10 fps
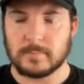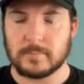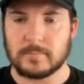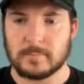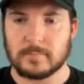
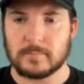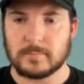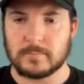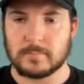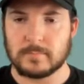
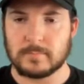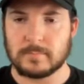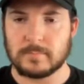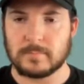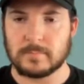
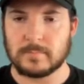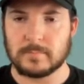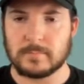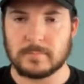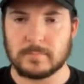
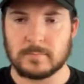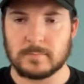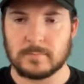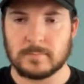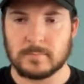
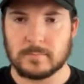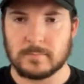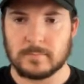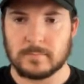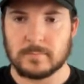
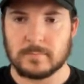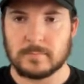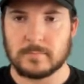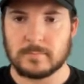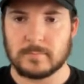
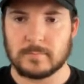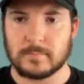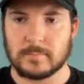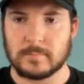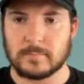
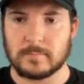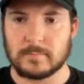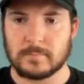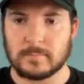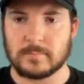
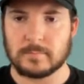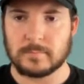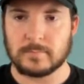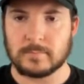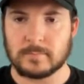
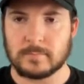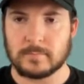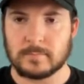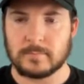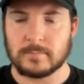
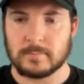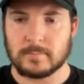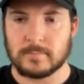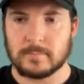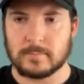
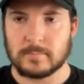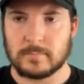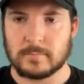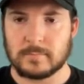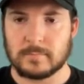
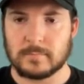(silent)